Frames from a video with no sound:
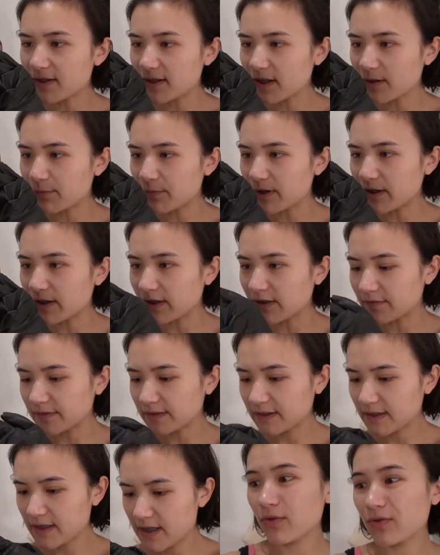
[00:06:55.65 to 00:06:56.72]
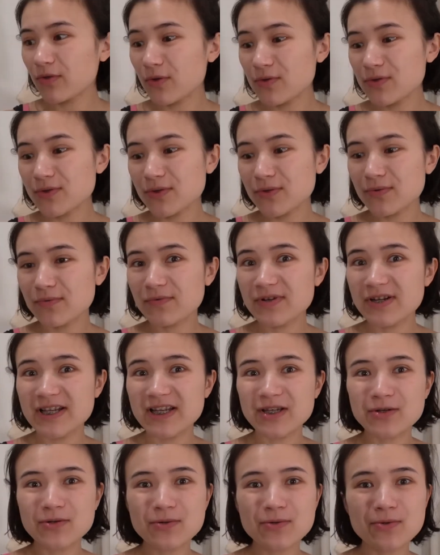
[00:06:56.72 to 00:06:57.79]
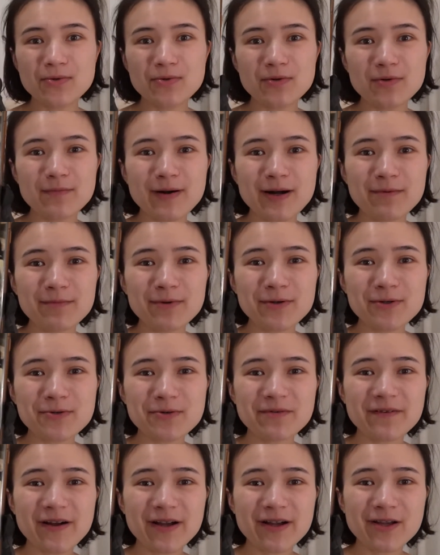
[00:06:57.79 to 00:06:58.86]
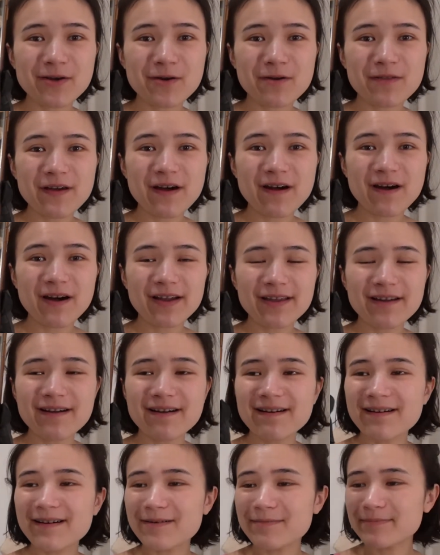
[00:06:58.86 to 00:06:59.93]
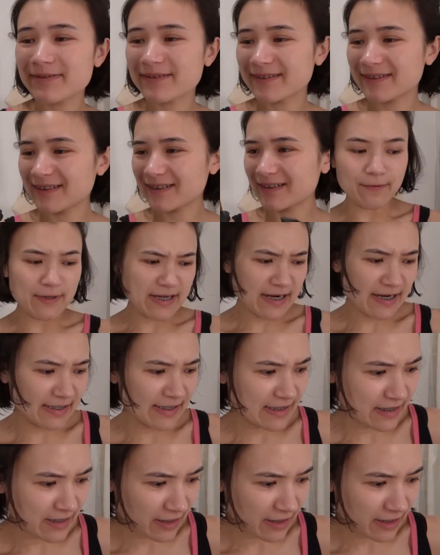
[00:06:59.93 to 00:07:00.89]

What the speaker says: to type with the gloves. Those look really cool, but I'm not sure if I can go that high up. Wait, I need a